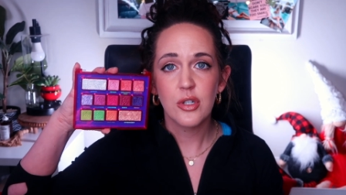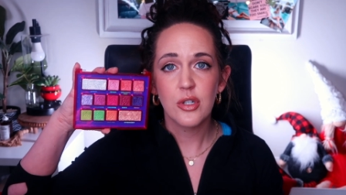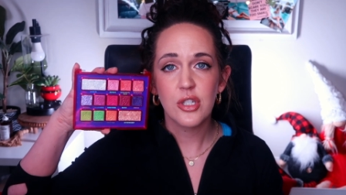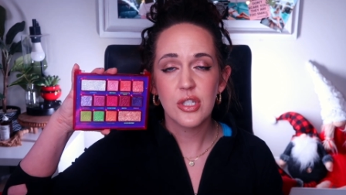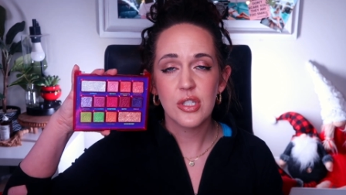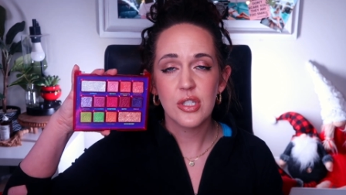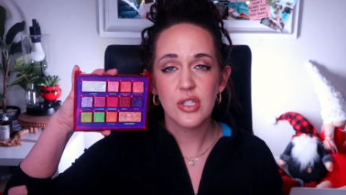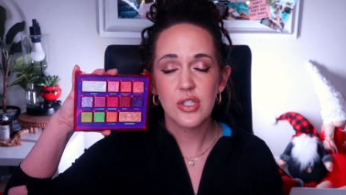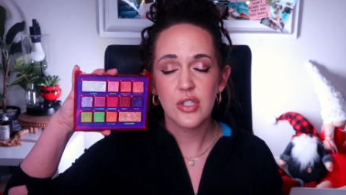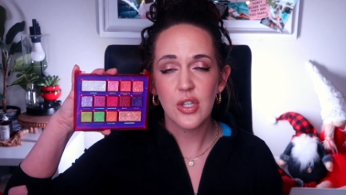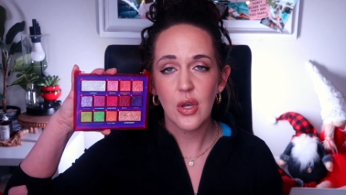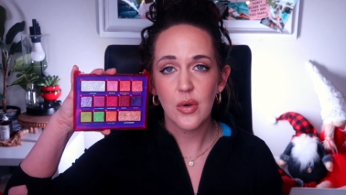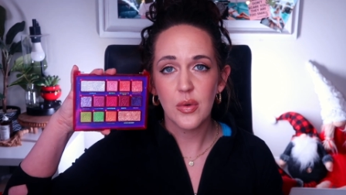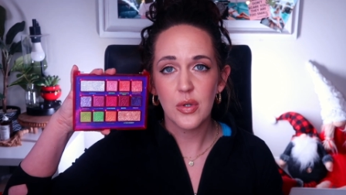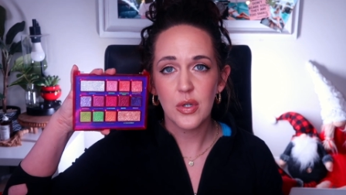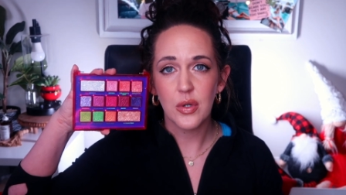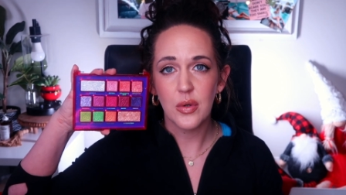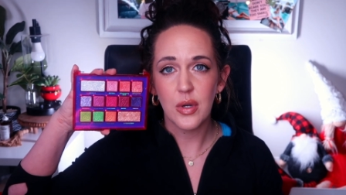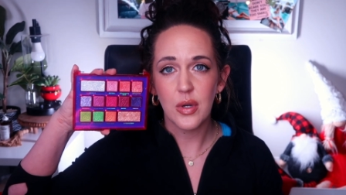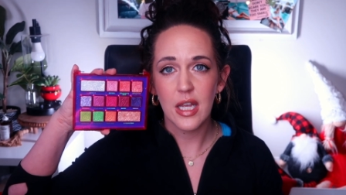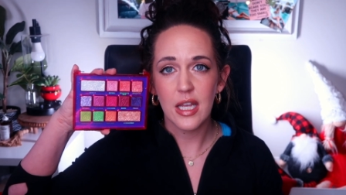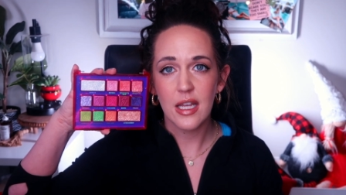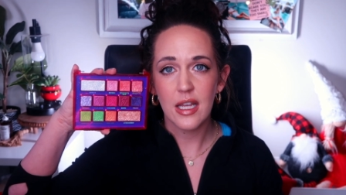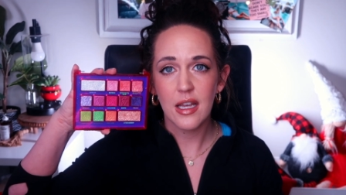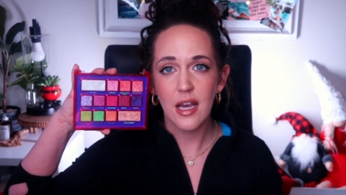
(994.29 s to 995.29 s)
which is so
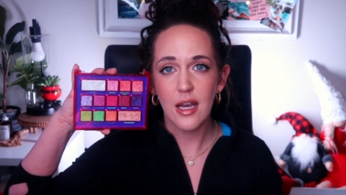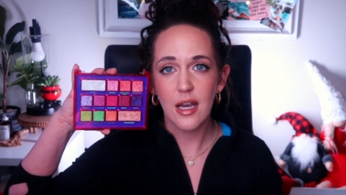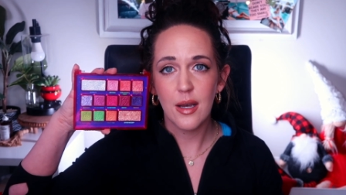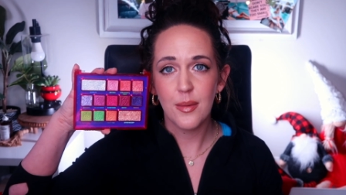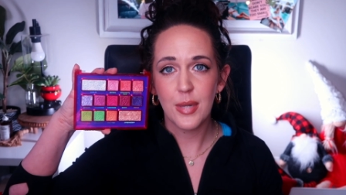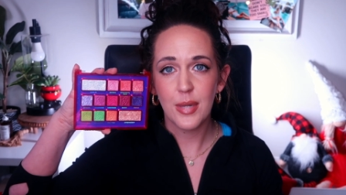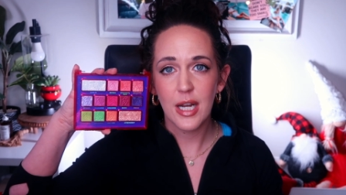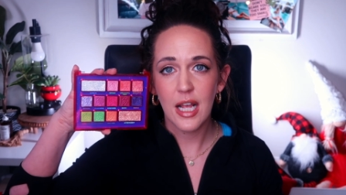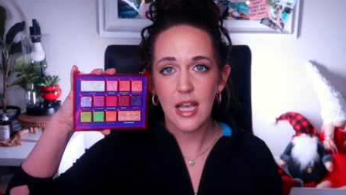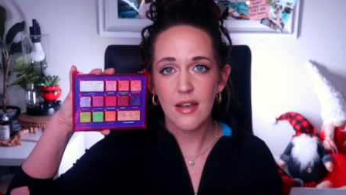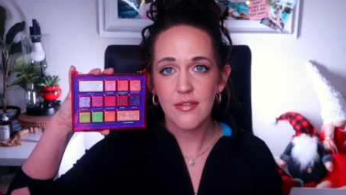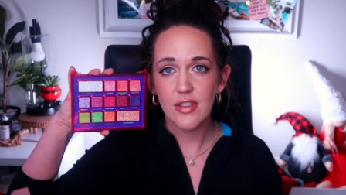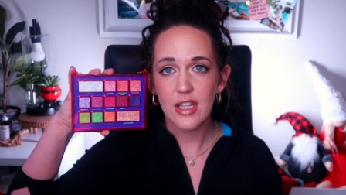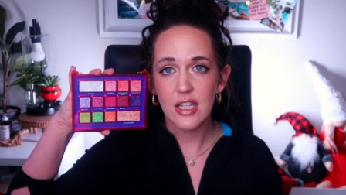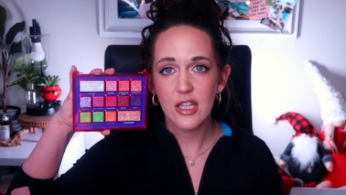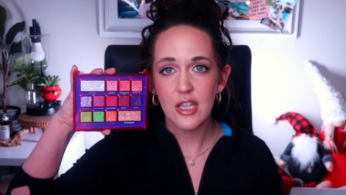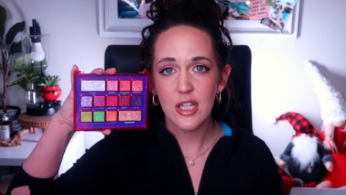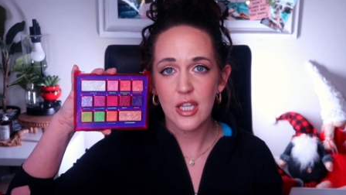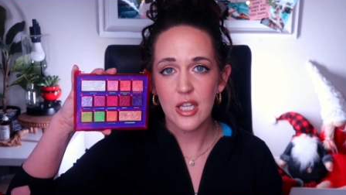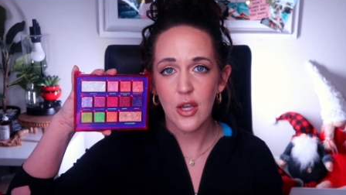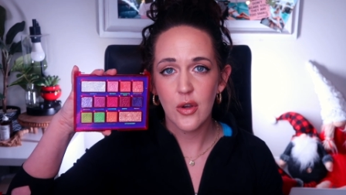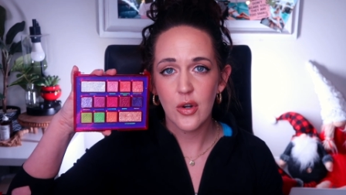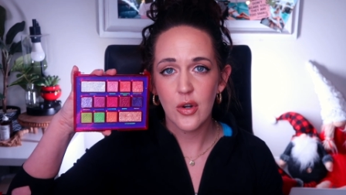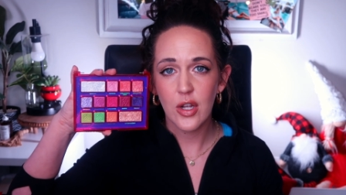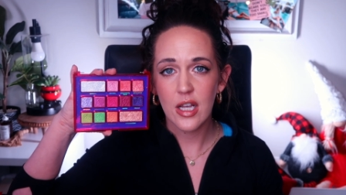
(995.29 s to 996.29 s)
annoying. Um, but I have the
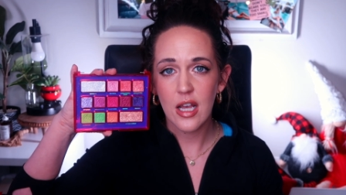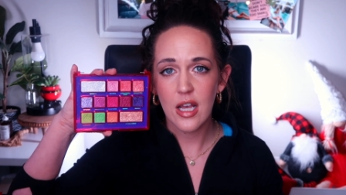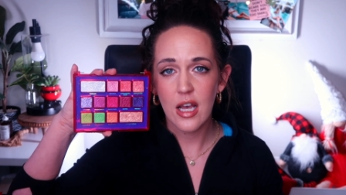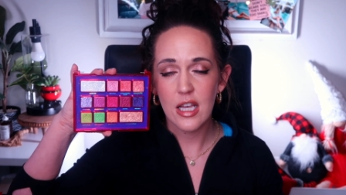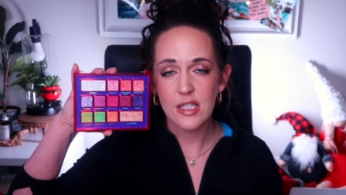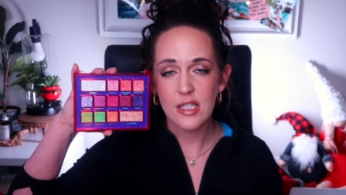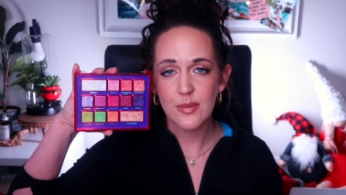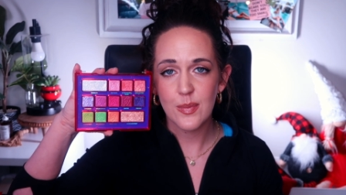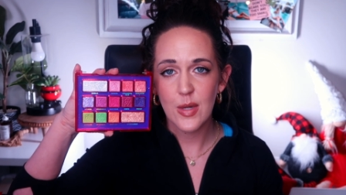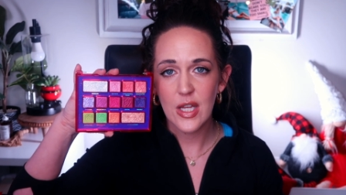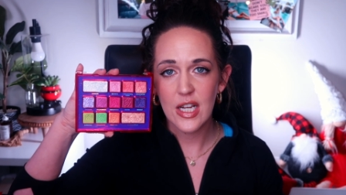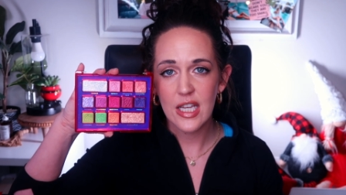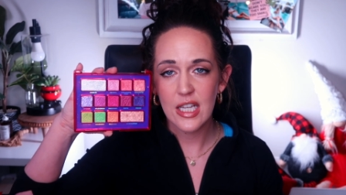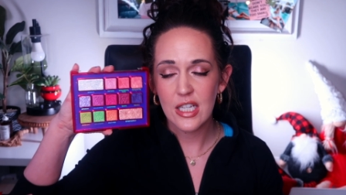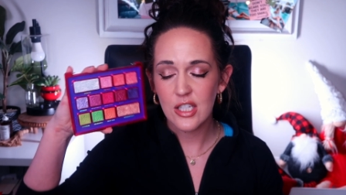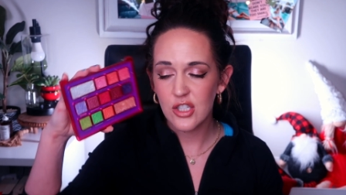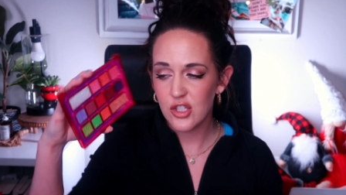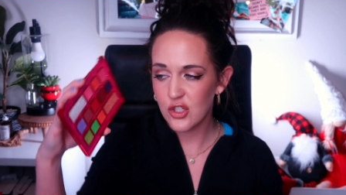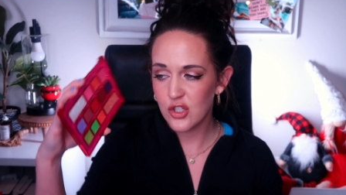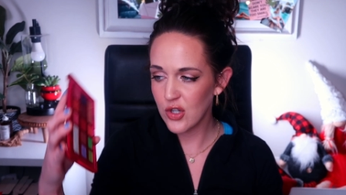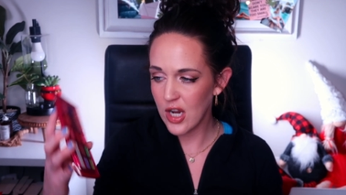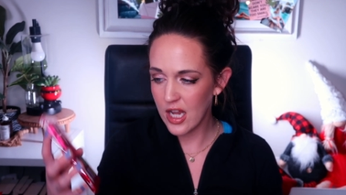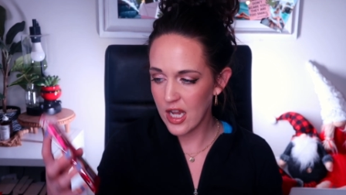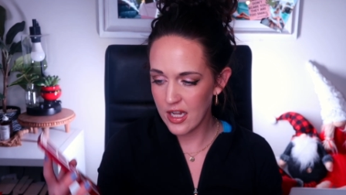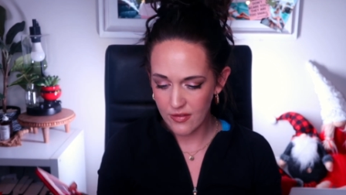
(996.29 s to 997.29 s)
Cleota
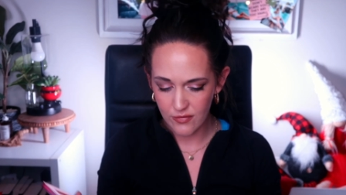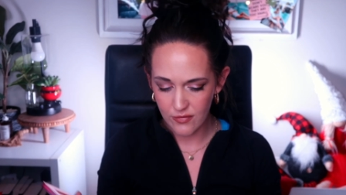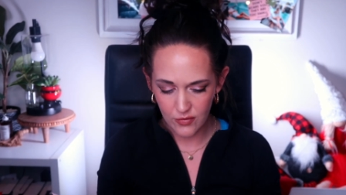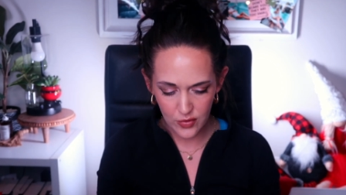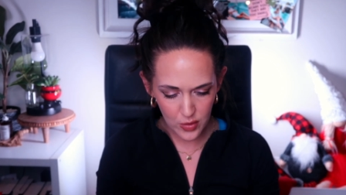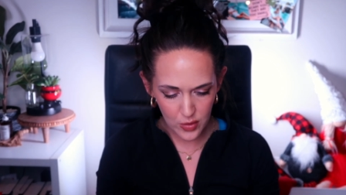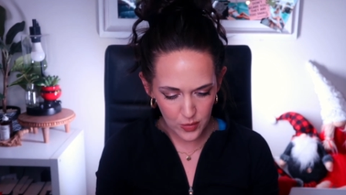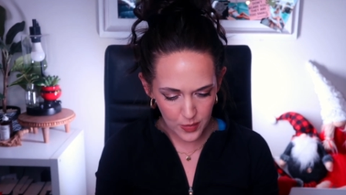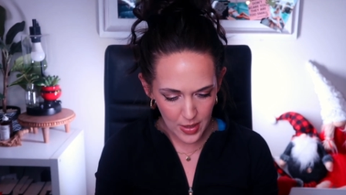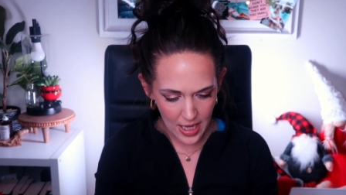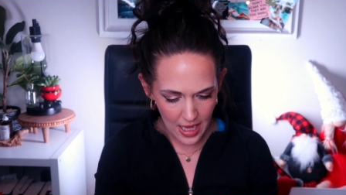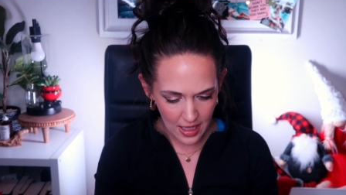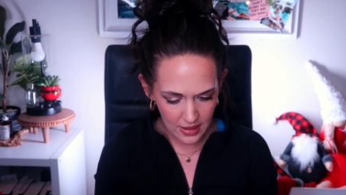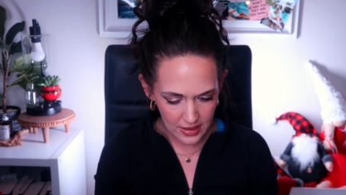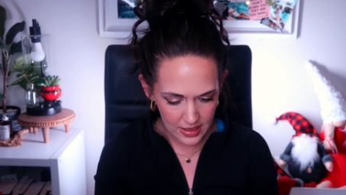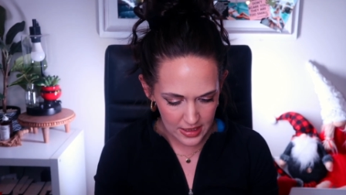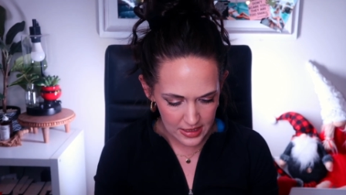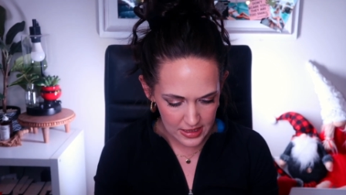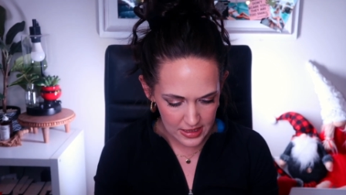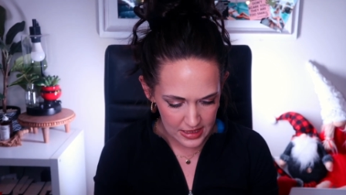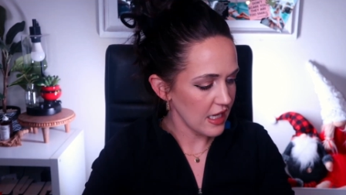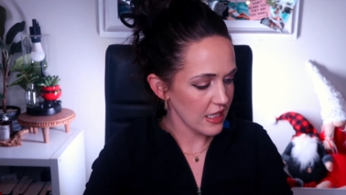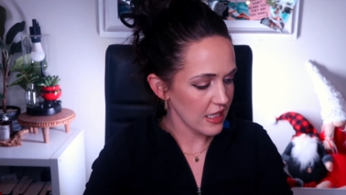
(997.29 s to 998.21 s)
Cosmetics Dragon Fruit palette.